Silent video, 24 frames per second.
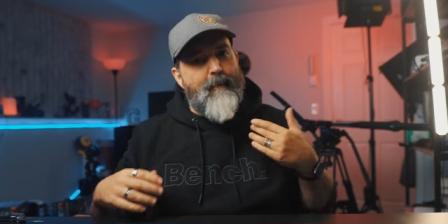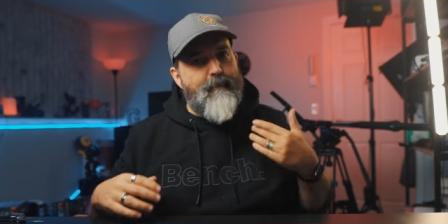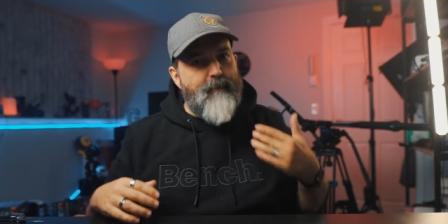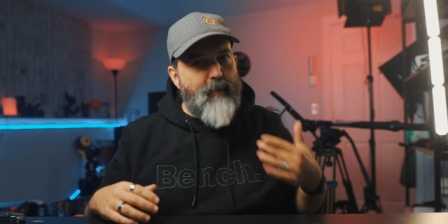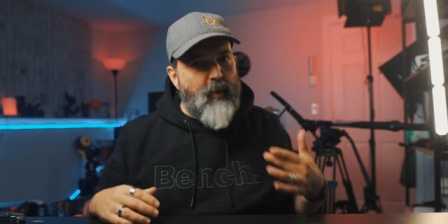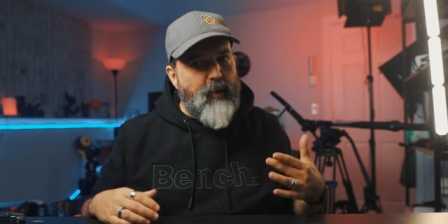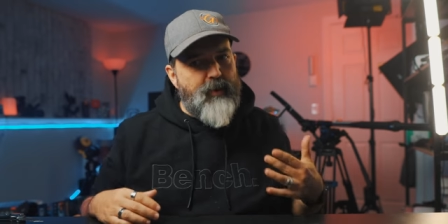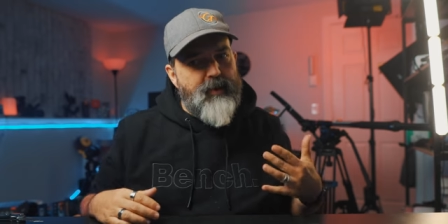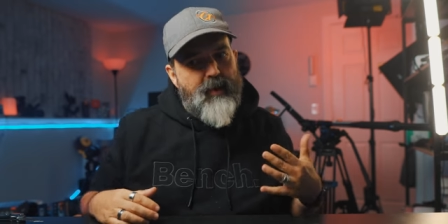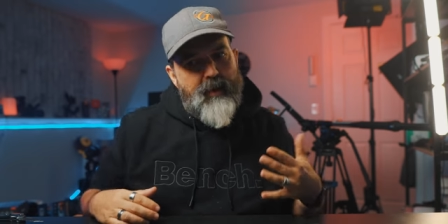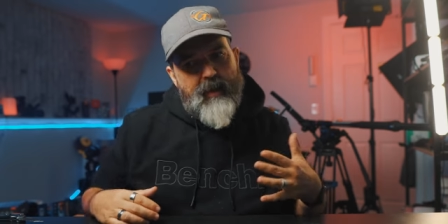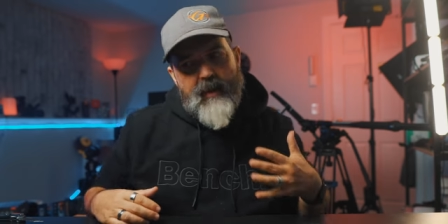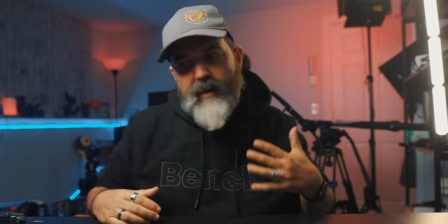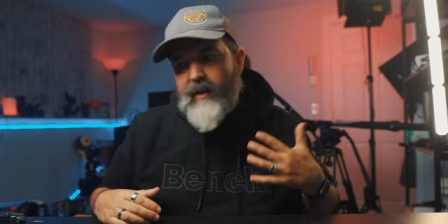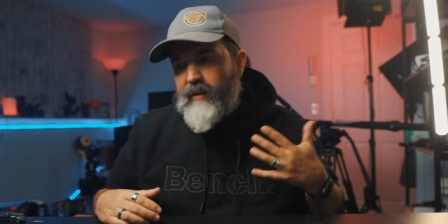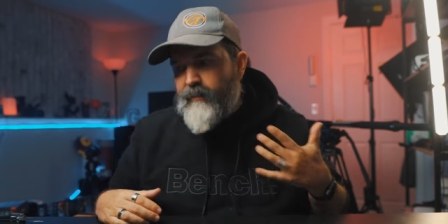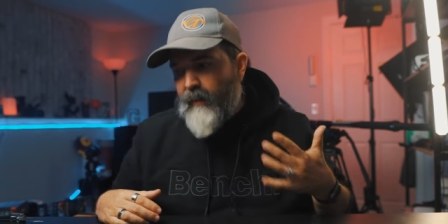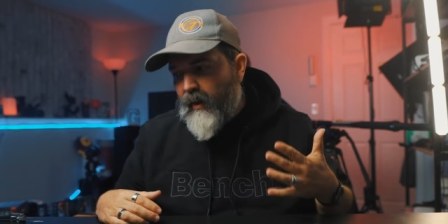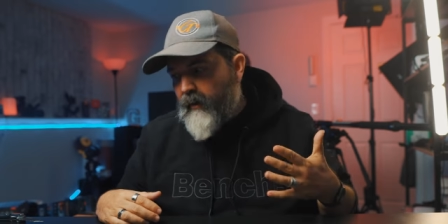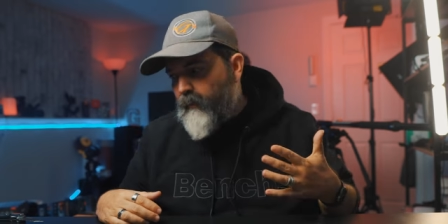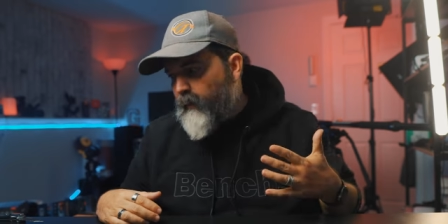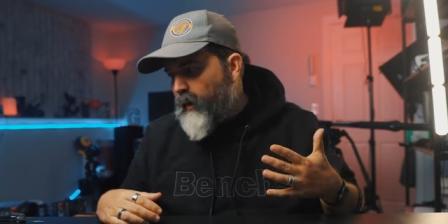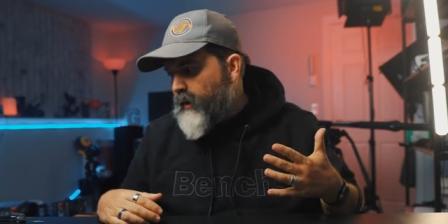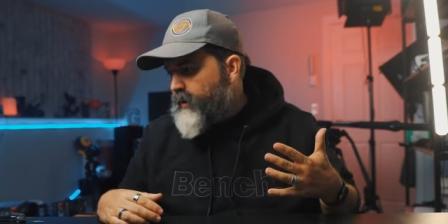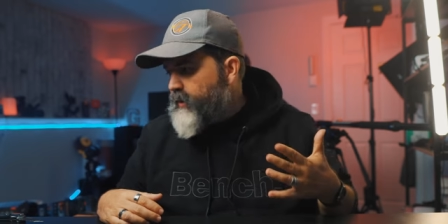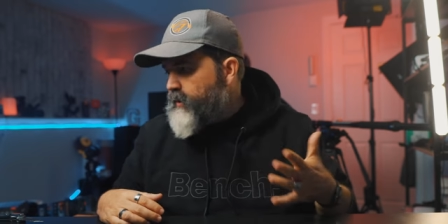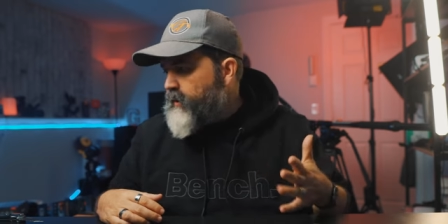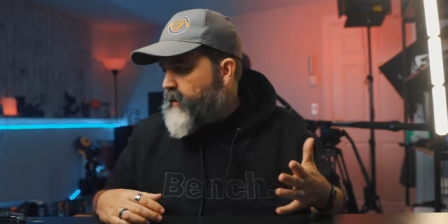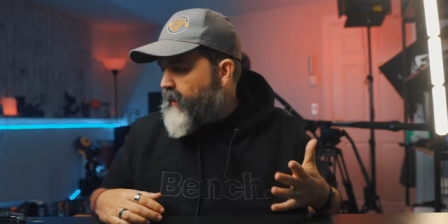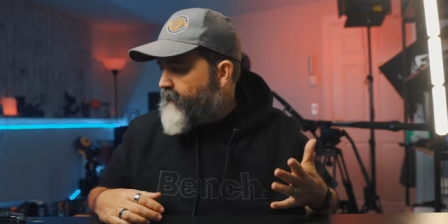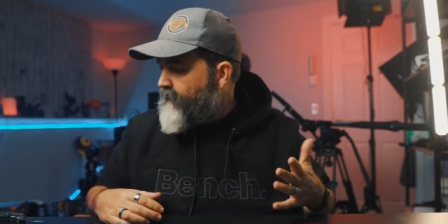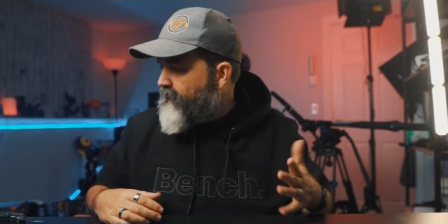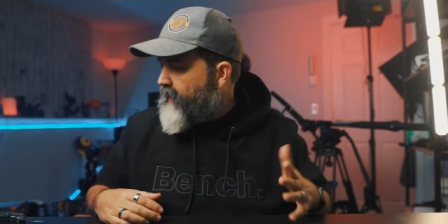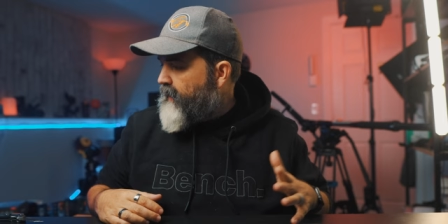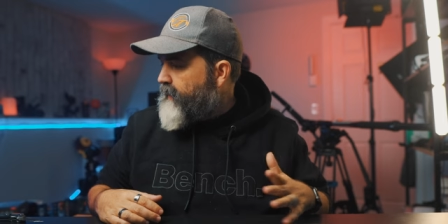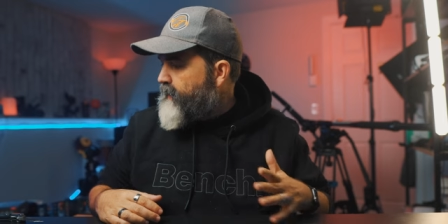most of the smartwatches
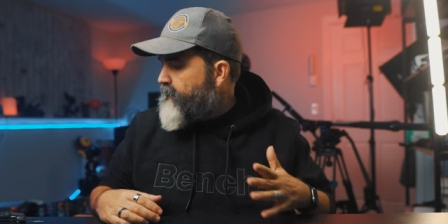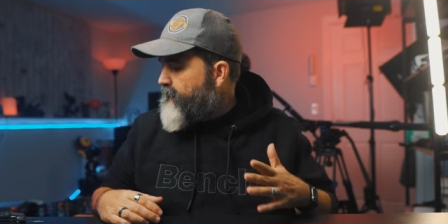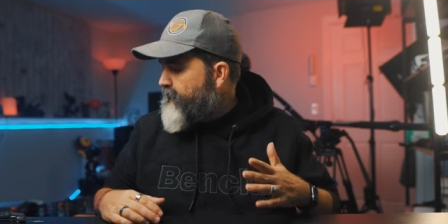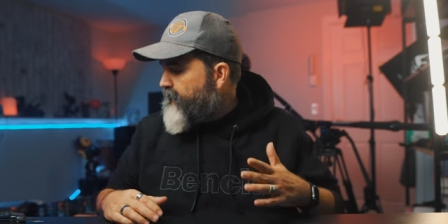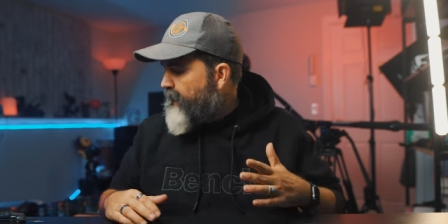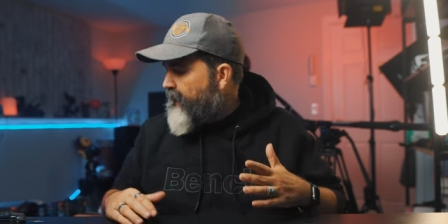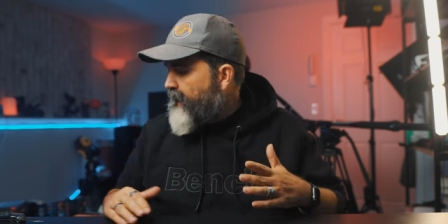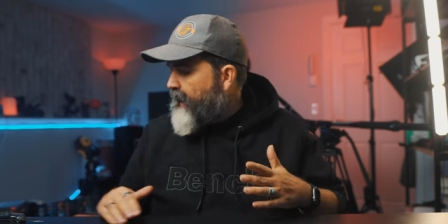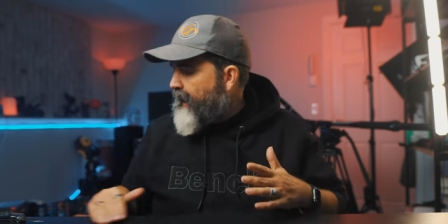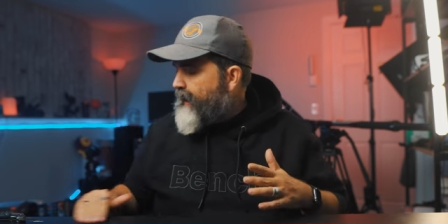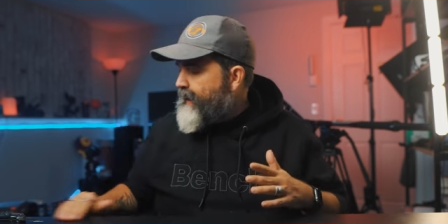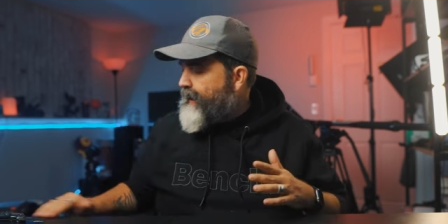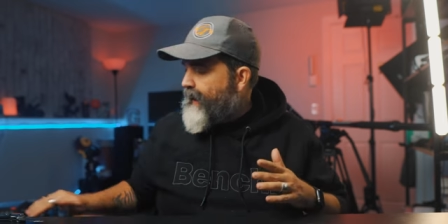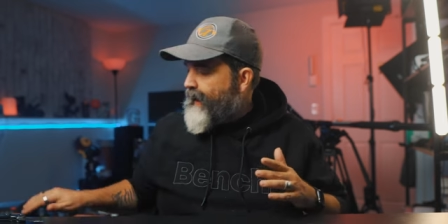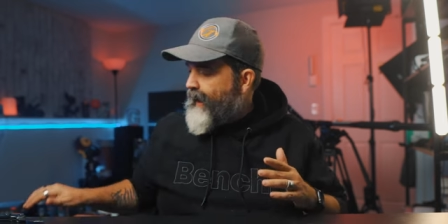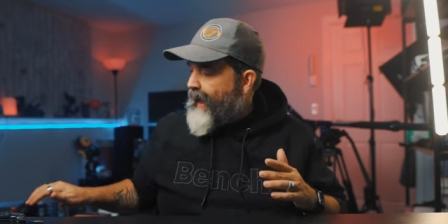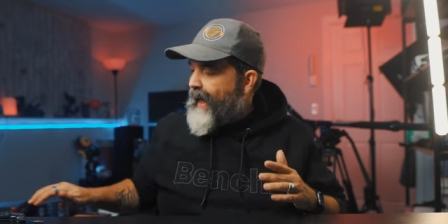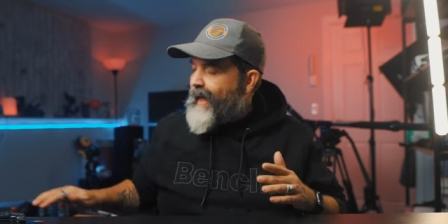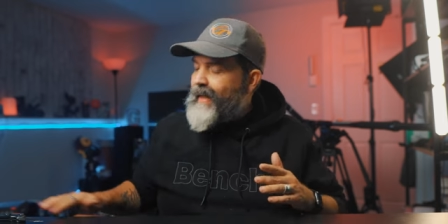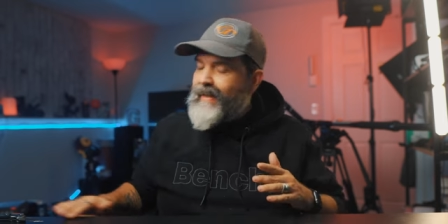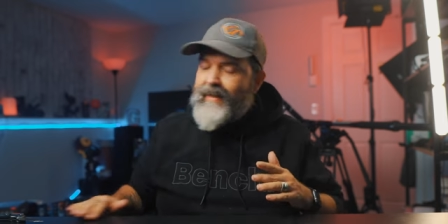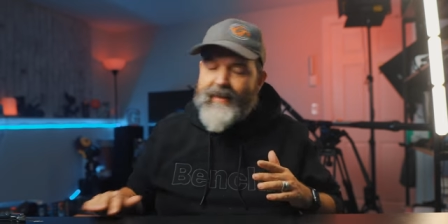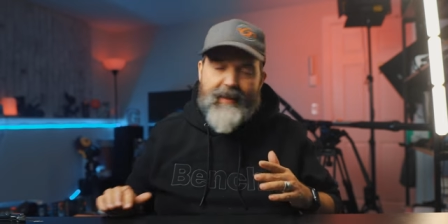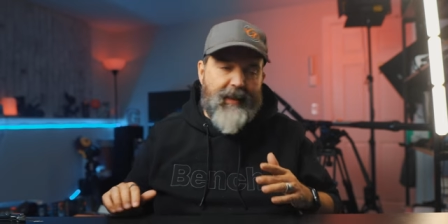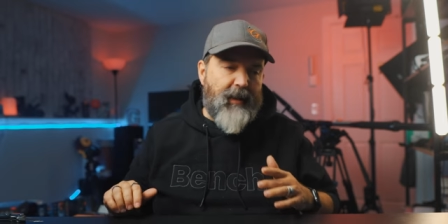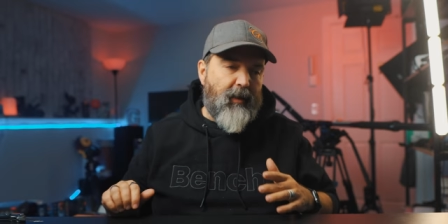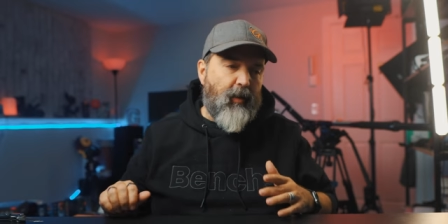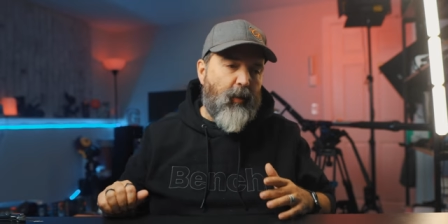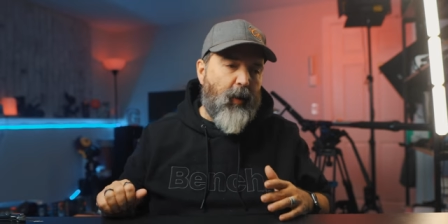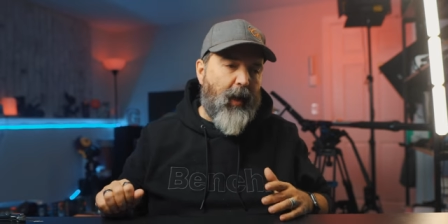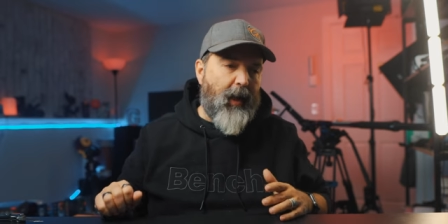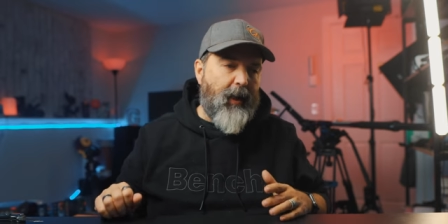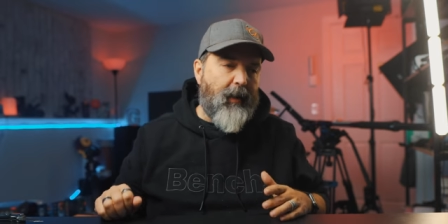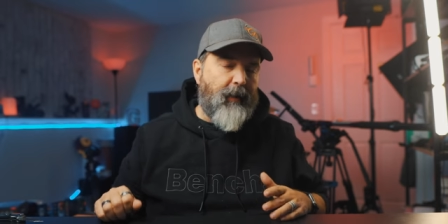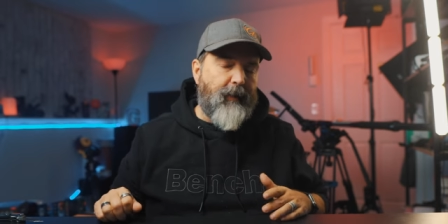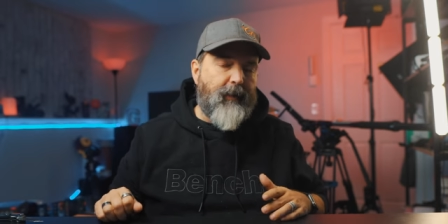I found in the in the last little
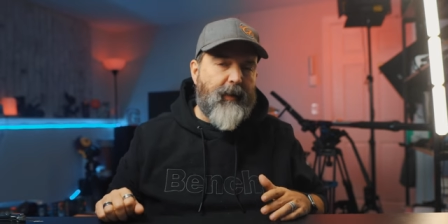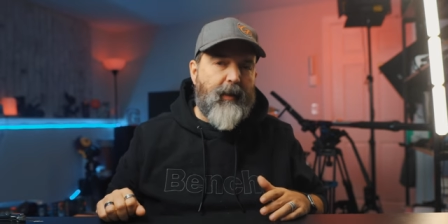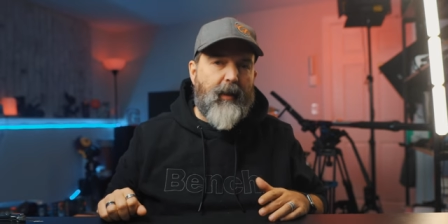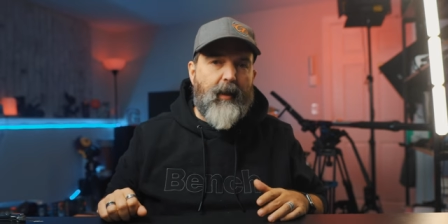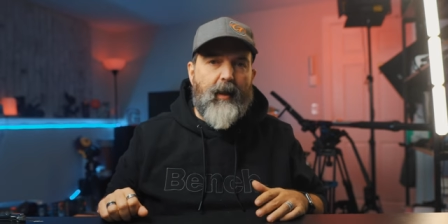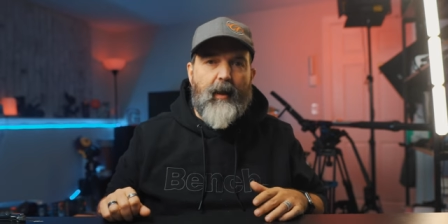while,